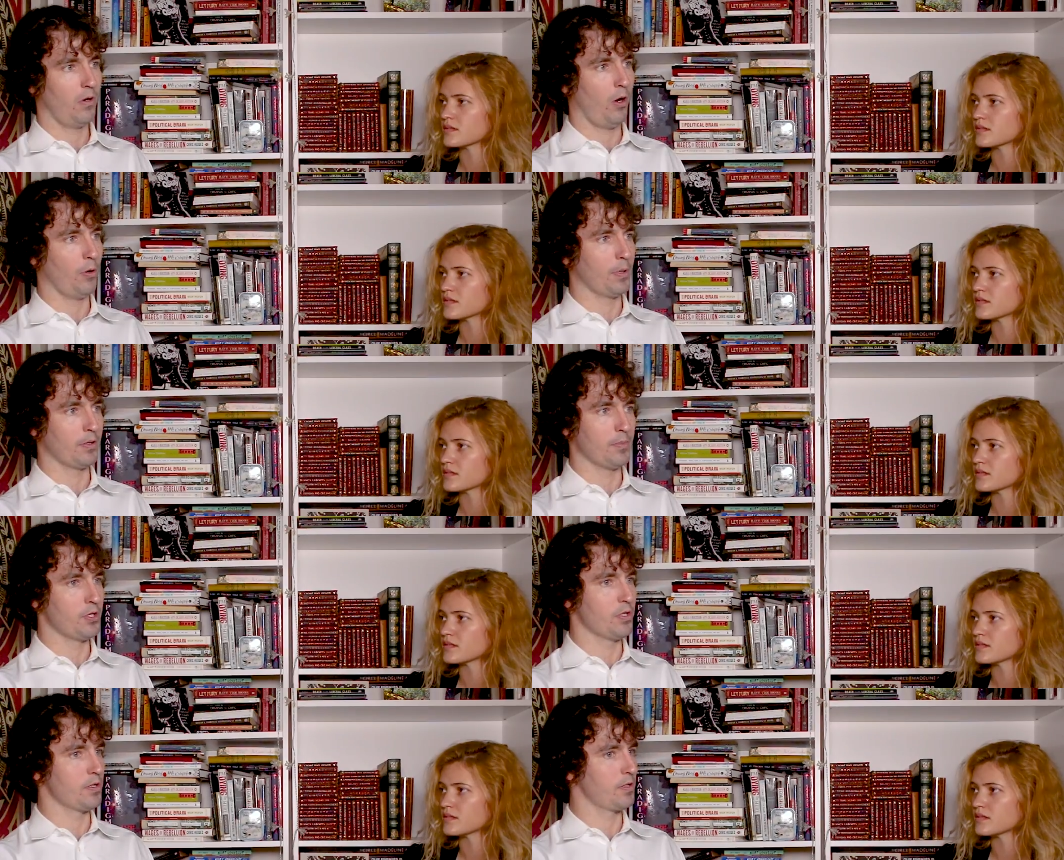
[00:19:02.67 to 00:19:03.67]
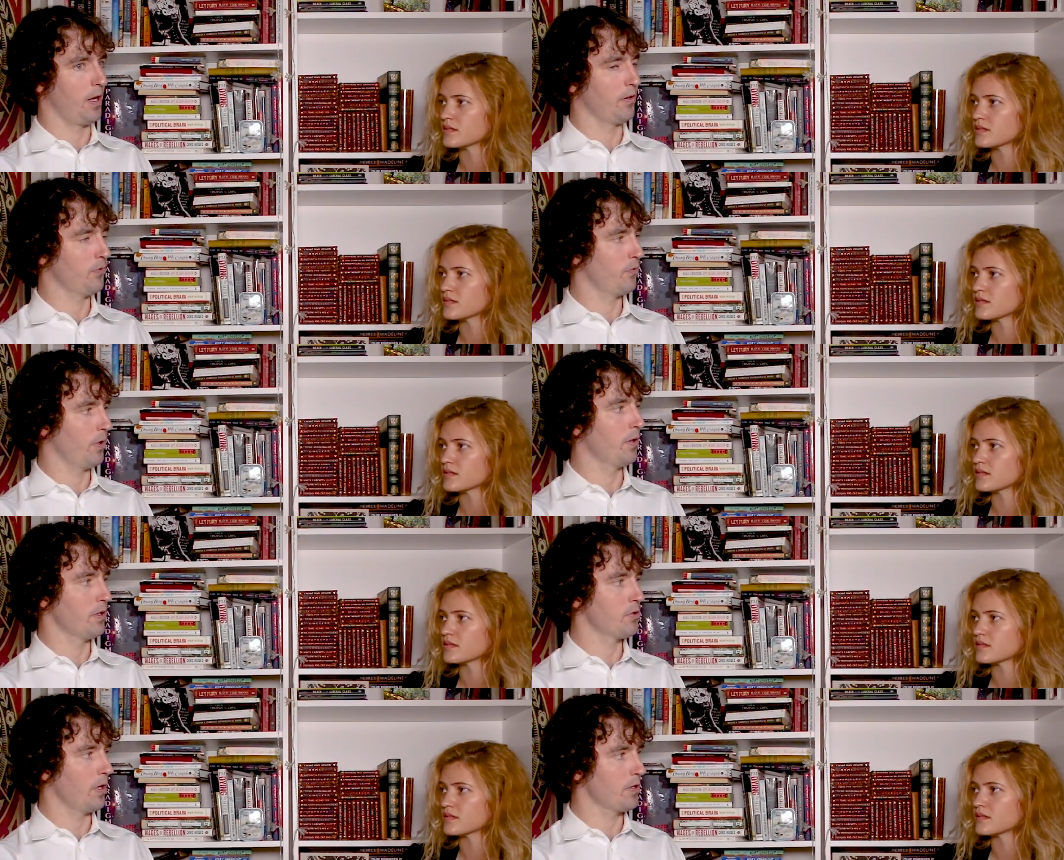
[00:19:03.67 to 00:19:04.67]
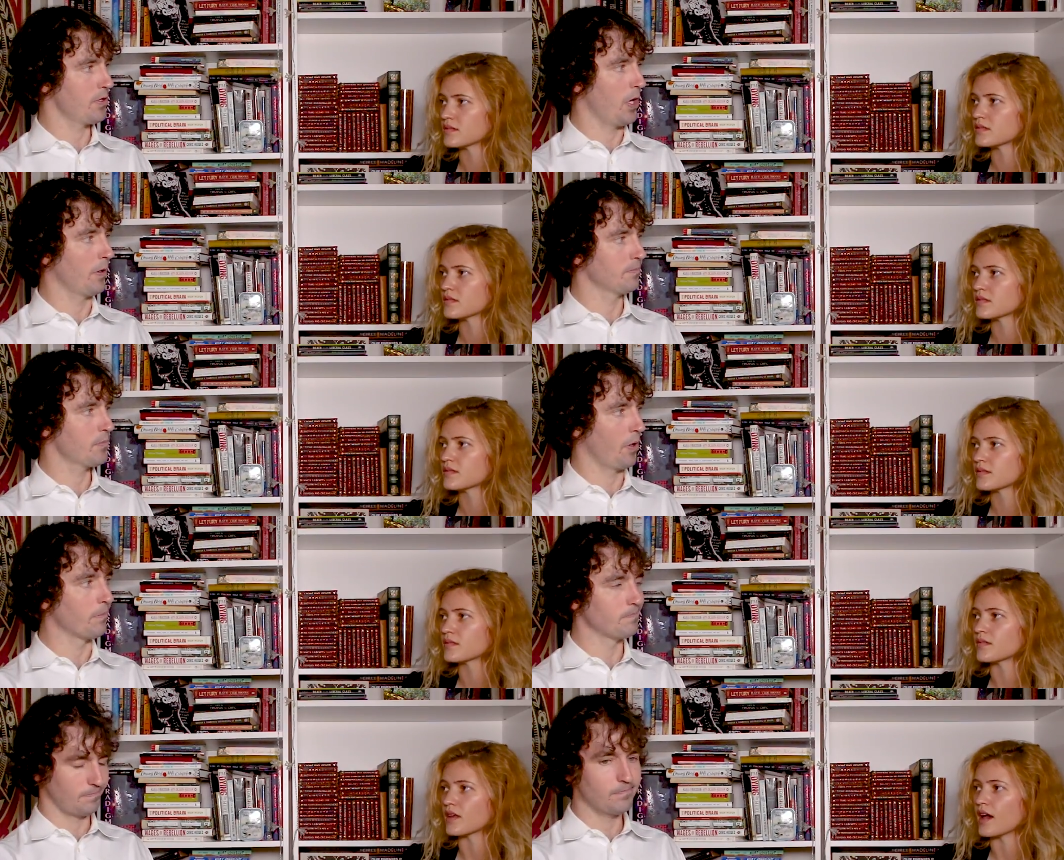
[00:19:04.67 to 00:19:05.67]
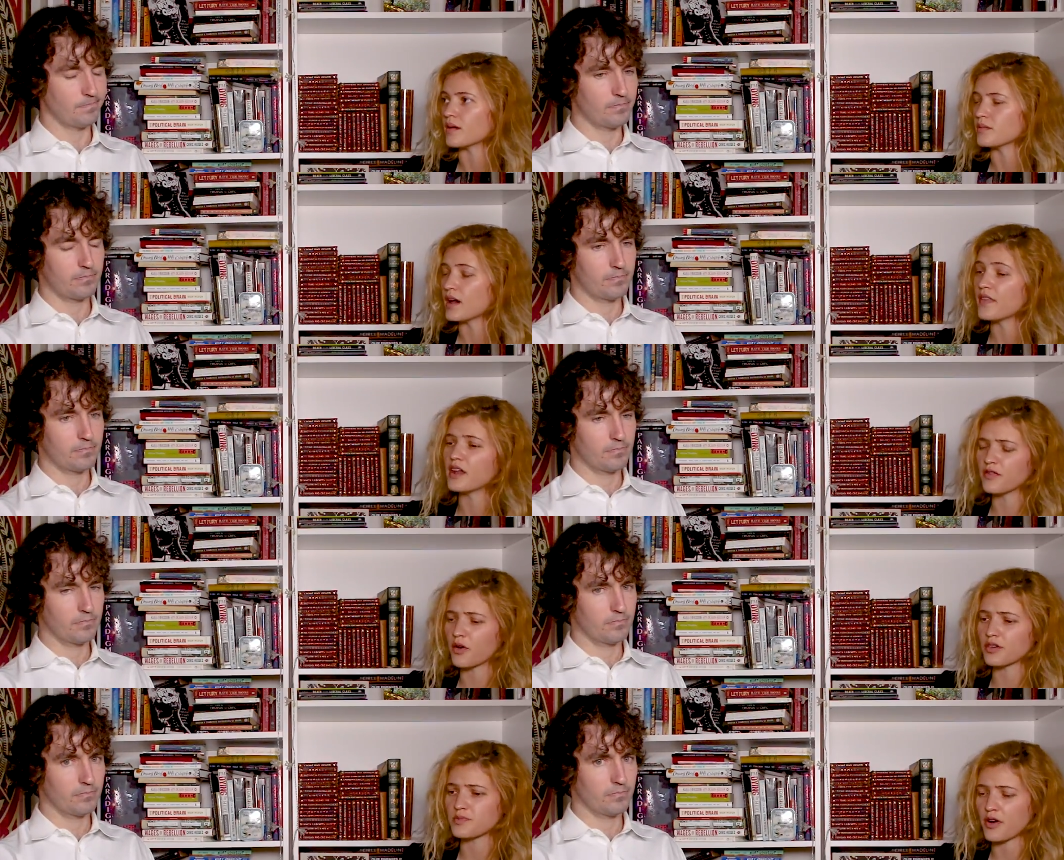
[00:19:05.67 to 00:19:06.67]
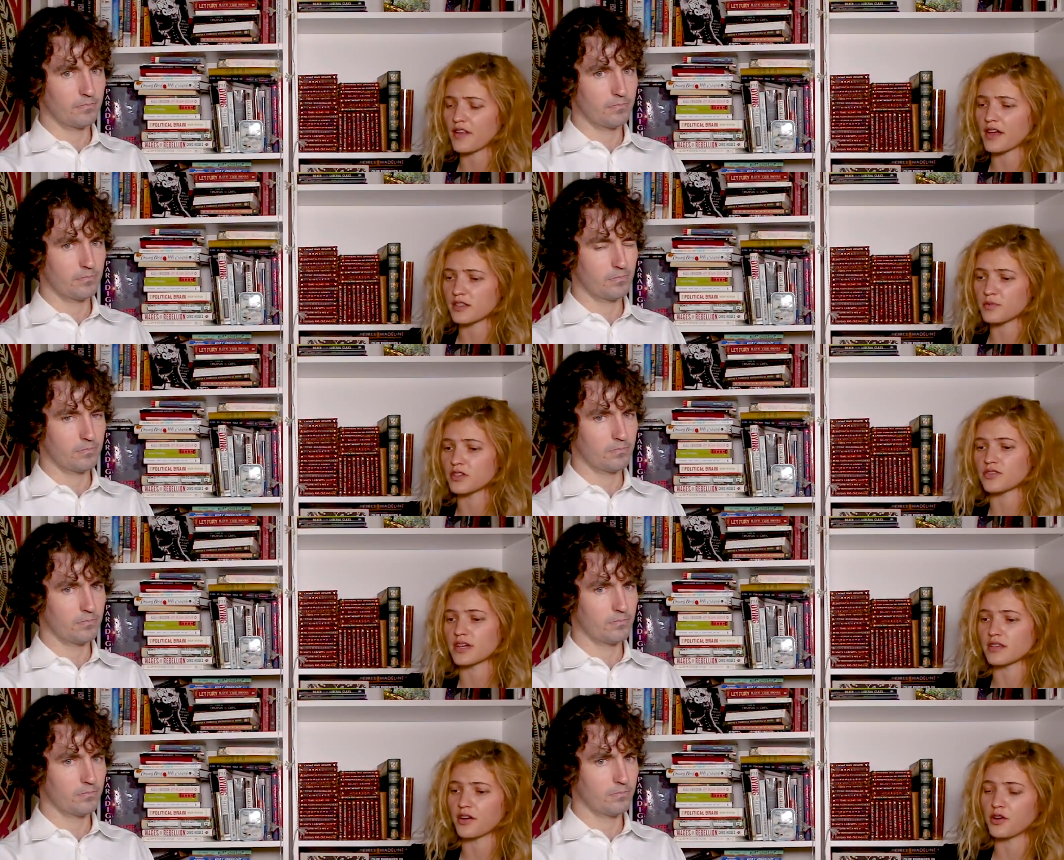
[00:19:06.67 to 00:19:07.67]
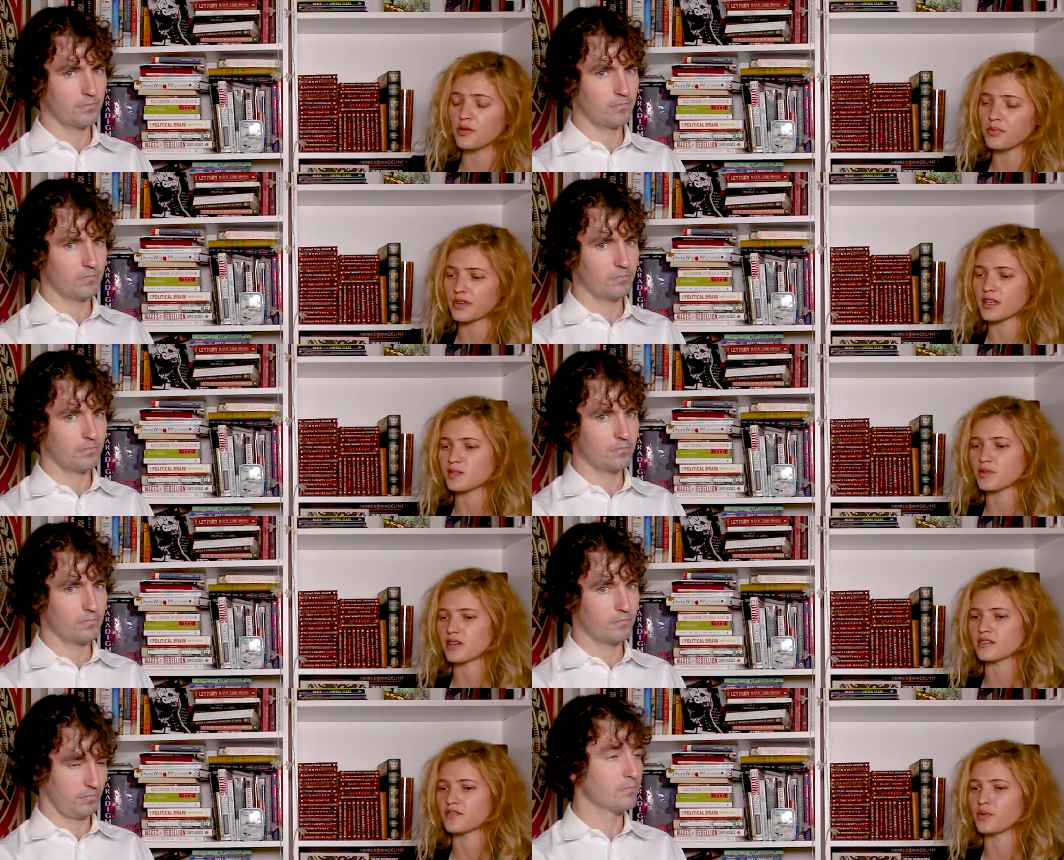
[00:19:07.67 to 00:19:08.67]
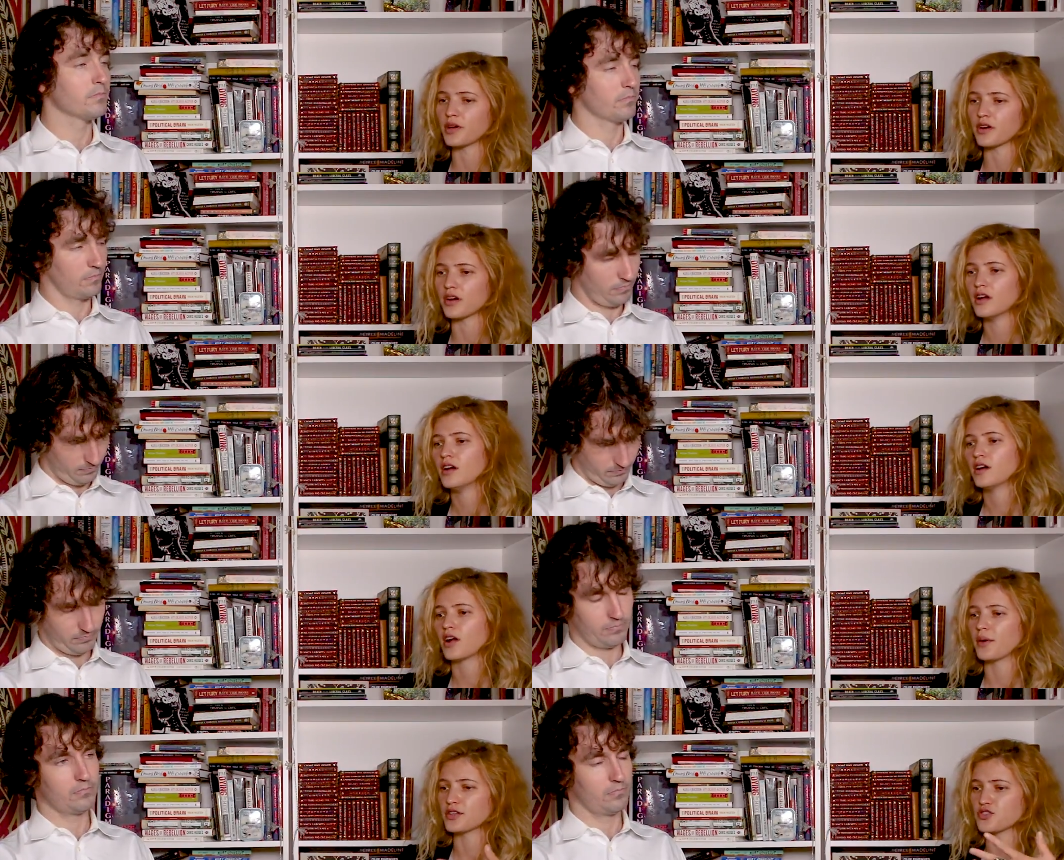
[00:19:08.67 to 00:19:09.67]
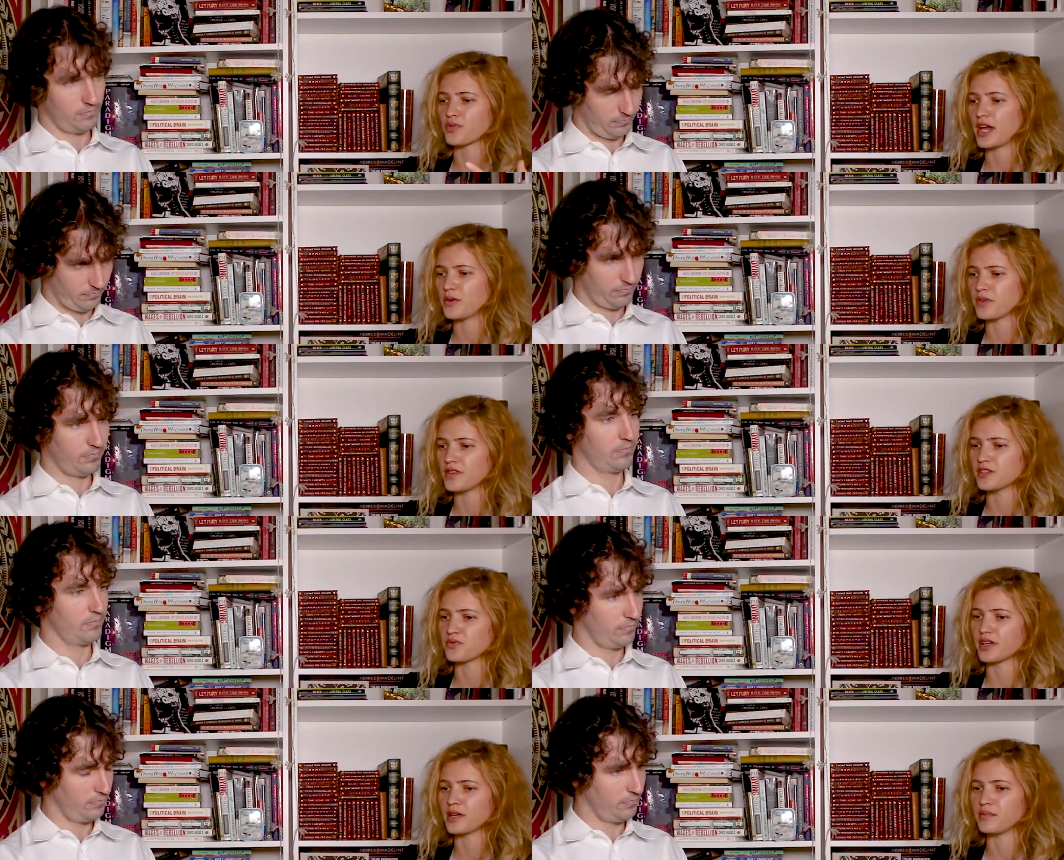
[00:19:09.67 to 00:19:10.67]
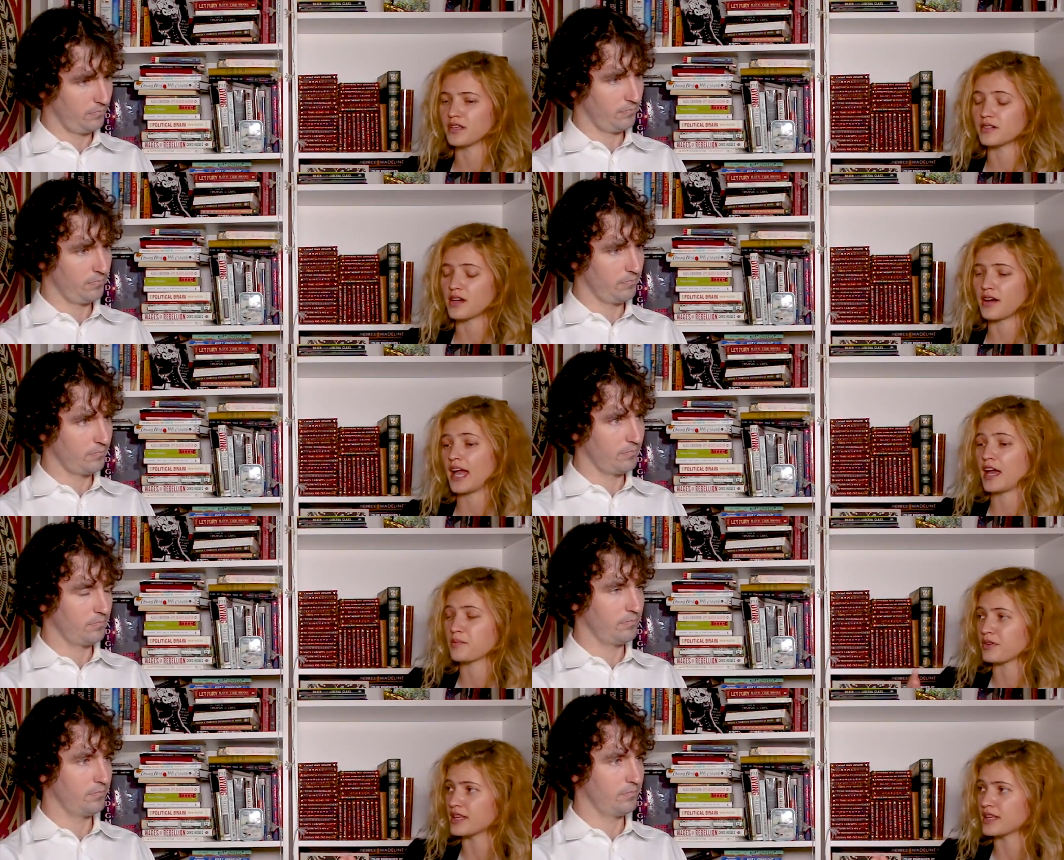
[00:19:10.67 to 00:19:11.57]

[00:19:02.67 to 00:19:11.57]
Speaker 1: arming the bejesus out of uh, the Israeli state. So
Speaker 2: yeah, and then of course part of that is militarizing our own police because if we're going to train with the Israeli military and